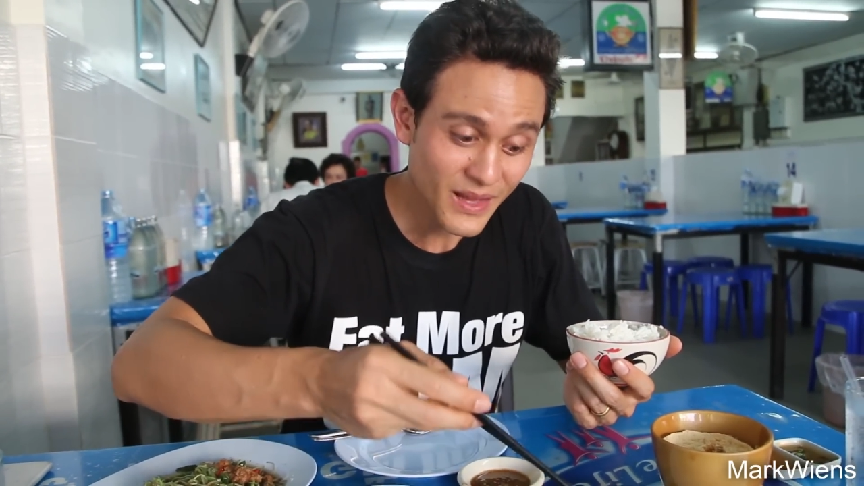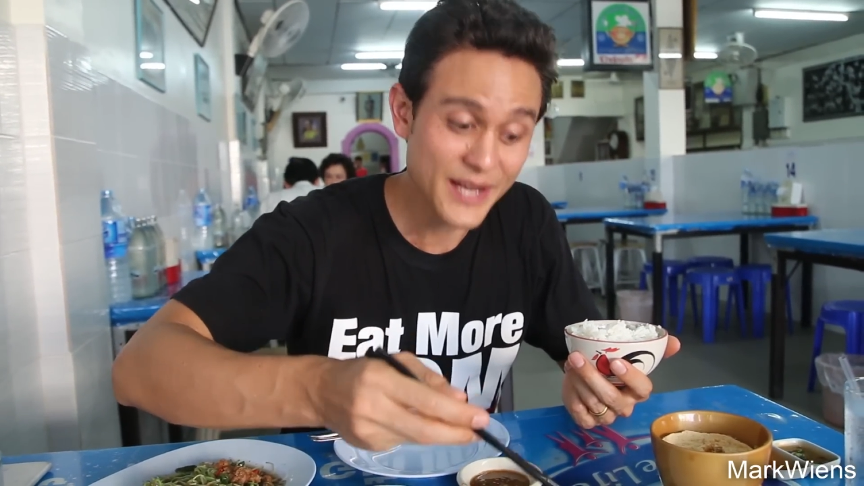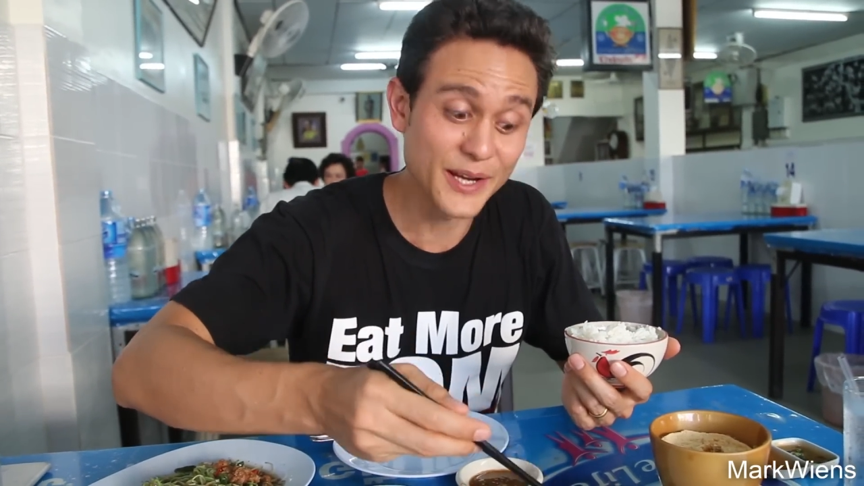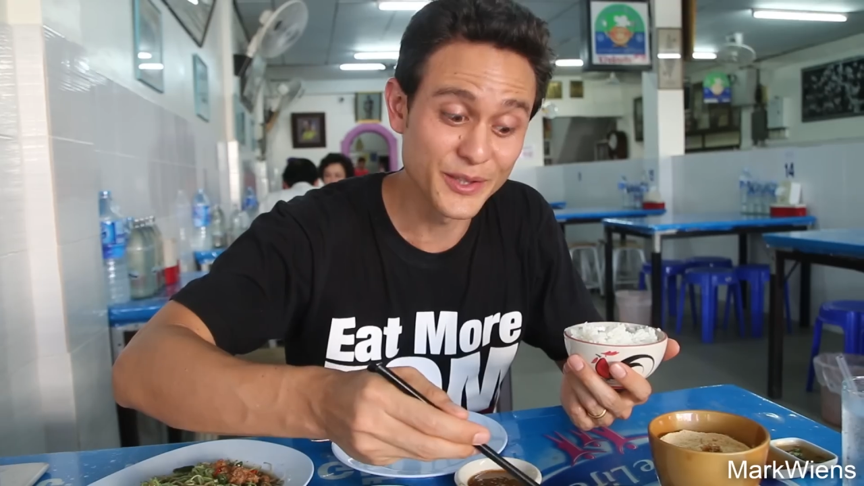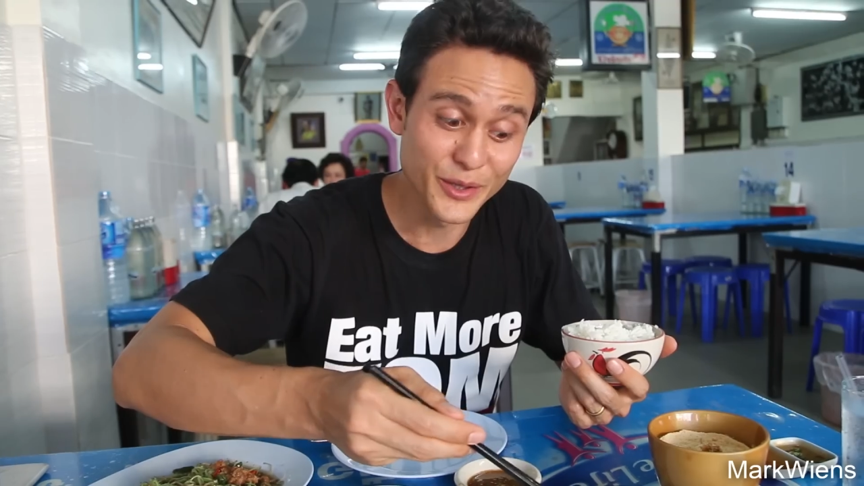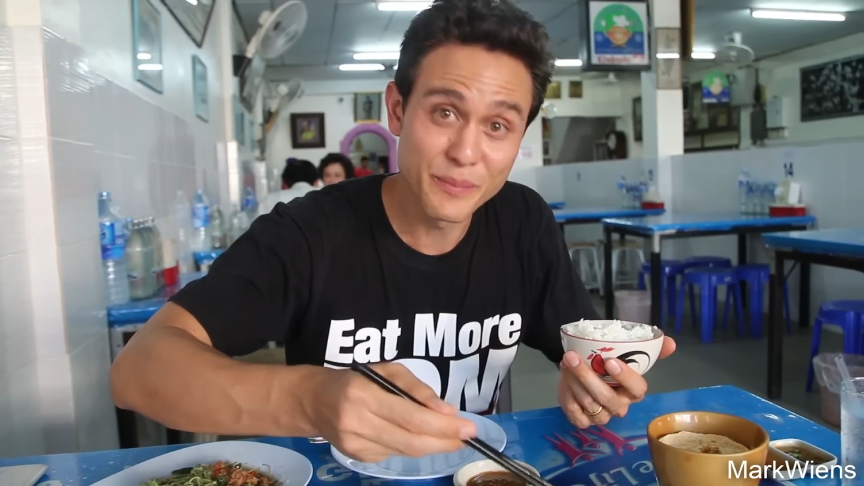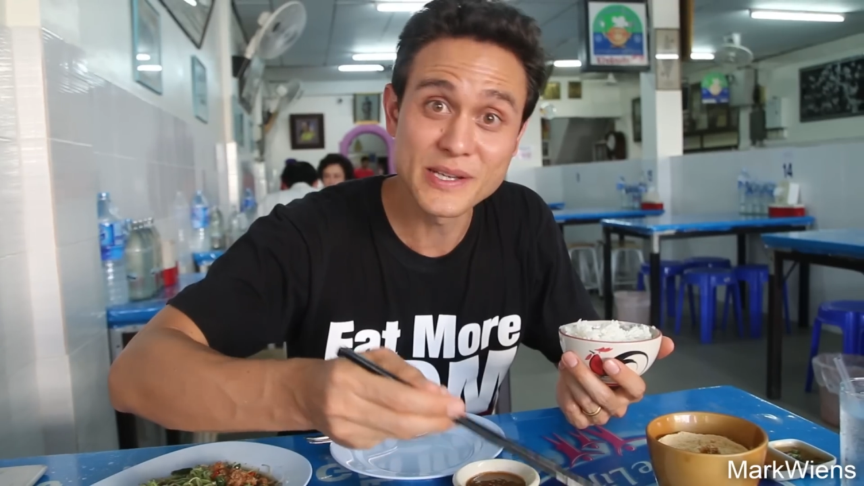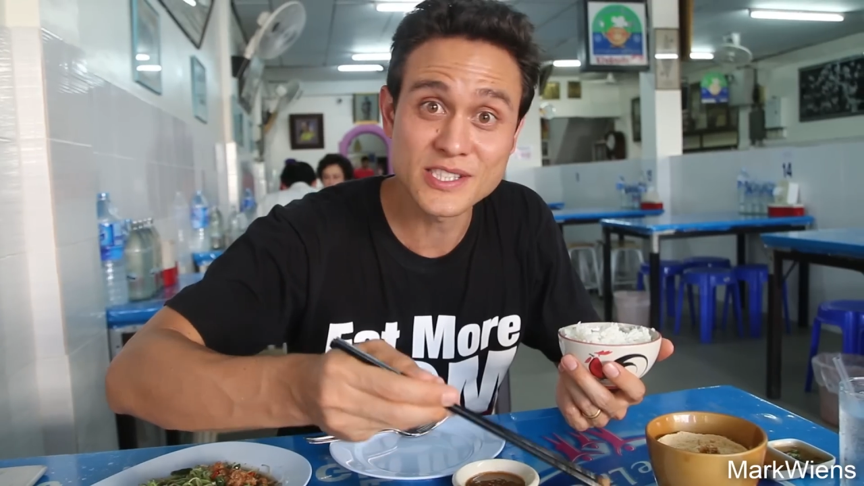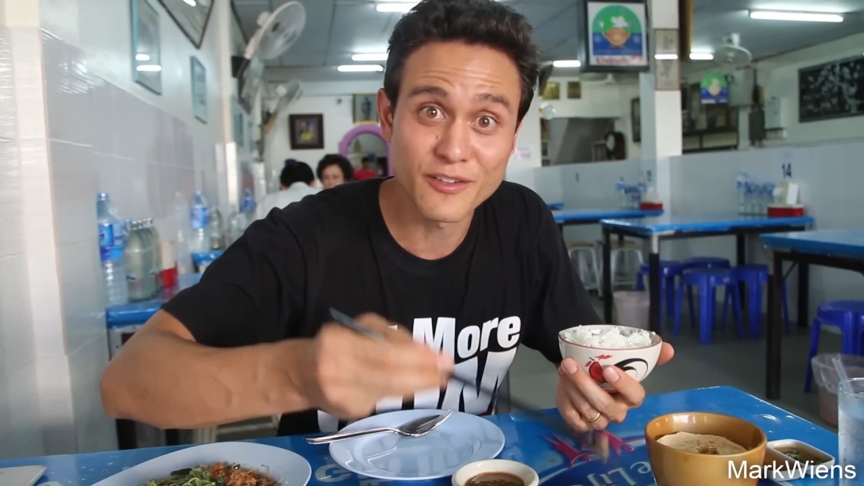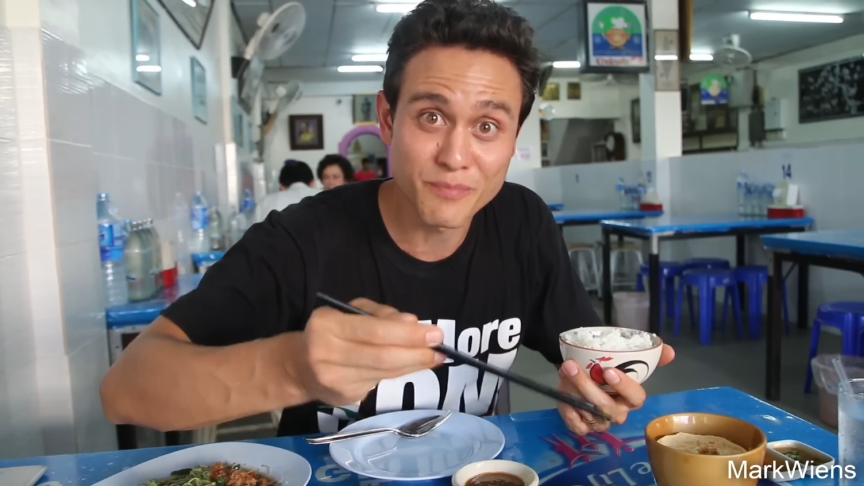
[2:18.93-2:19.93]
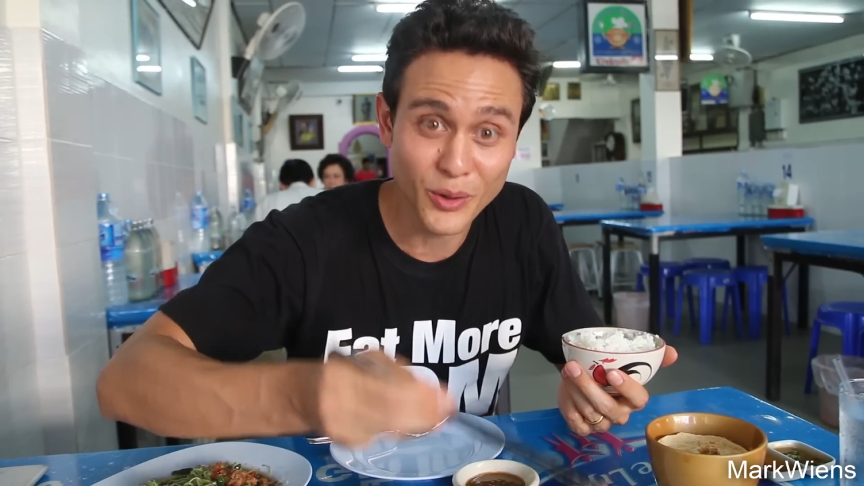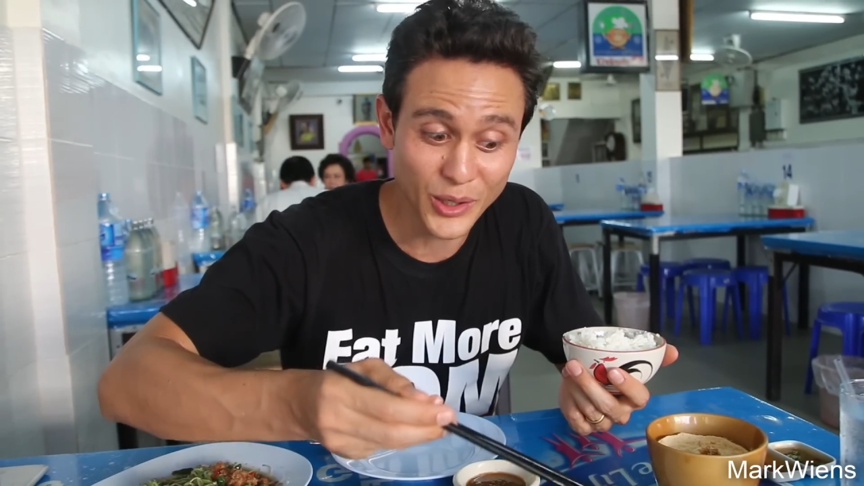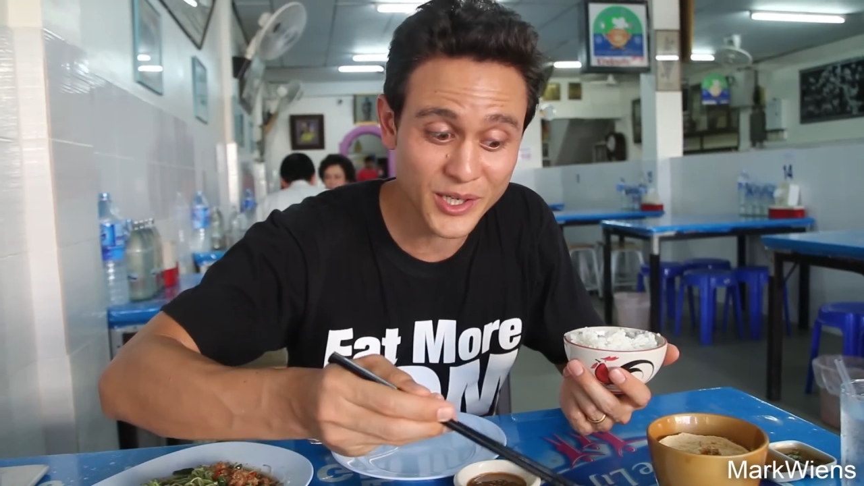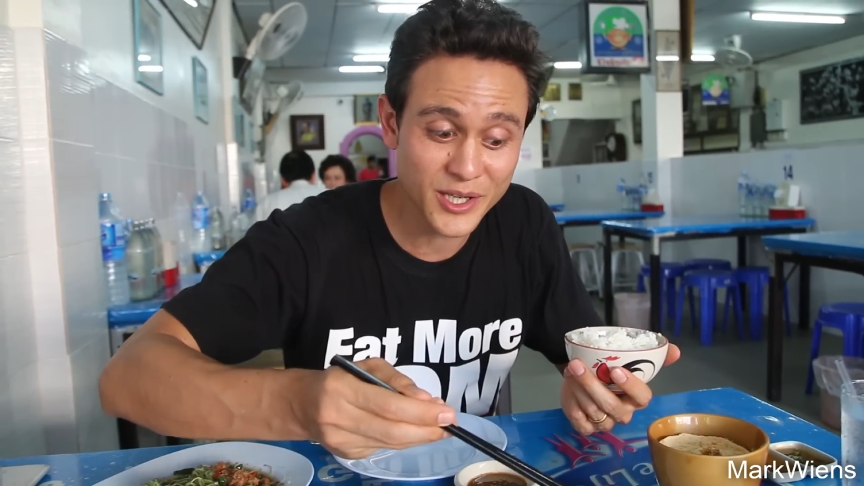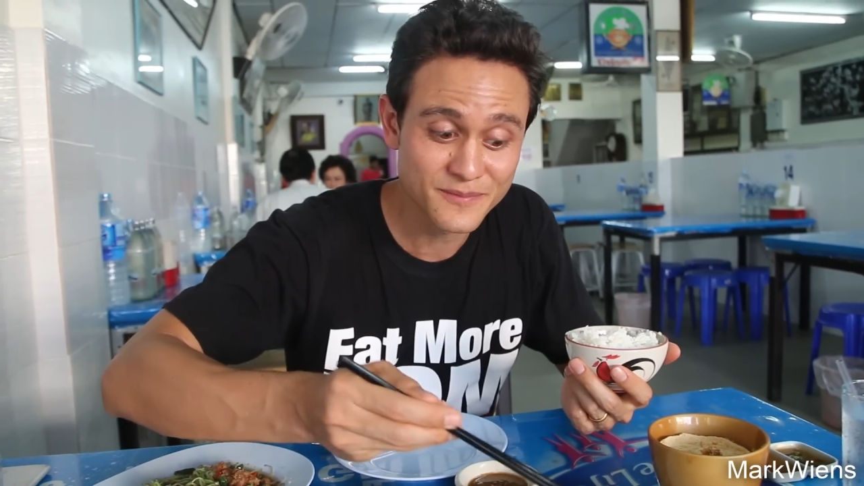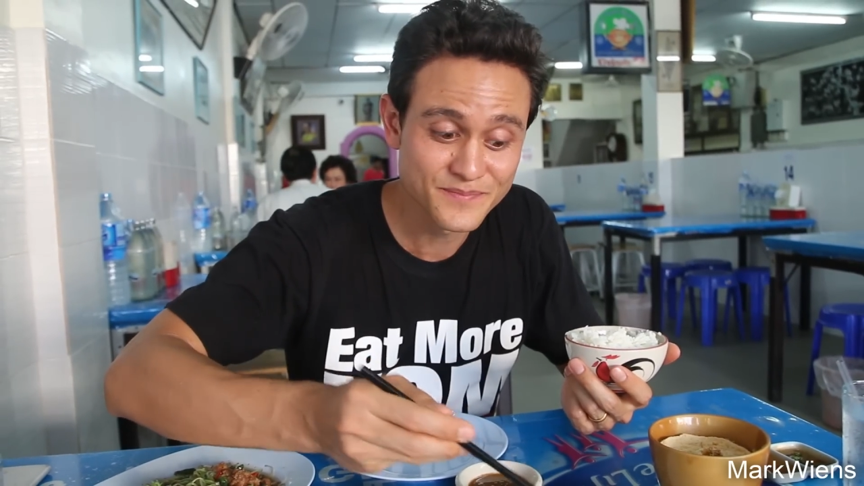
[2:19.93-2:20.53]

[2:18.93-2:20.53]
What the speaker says: I got a little piece of pork